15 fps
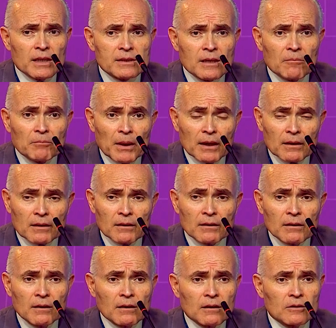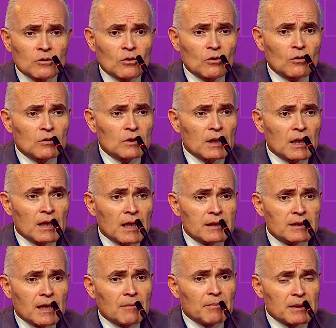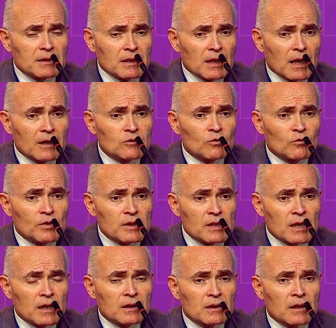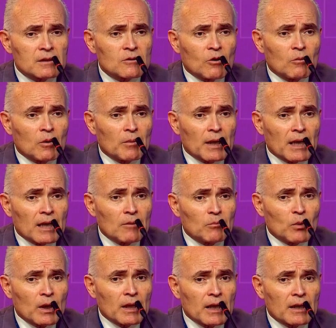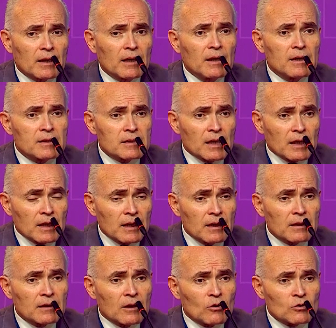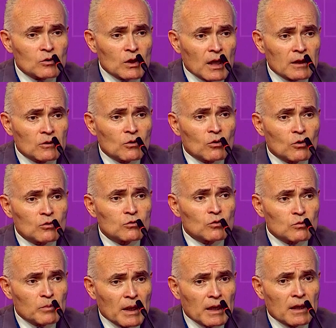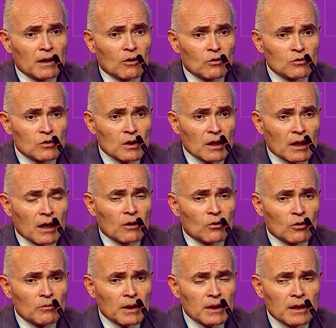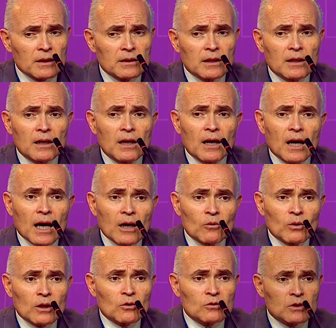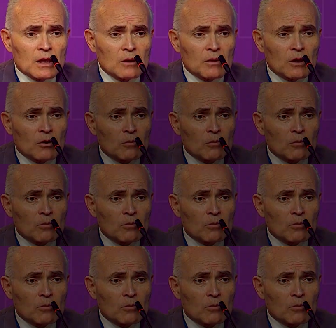peers if they so seem convenient in regards of a number of trade issues that are particular interest to the APEC economies.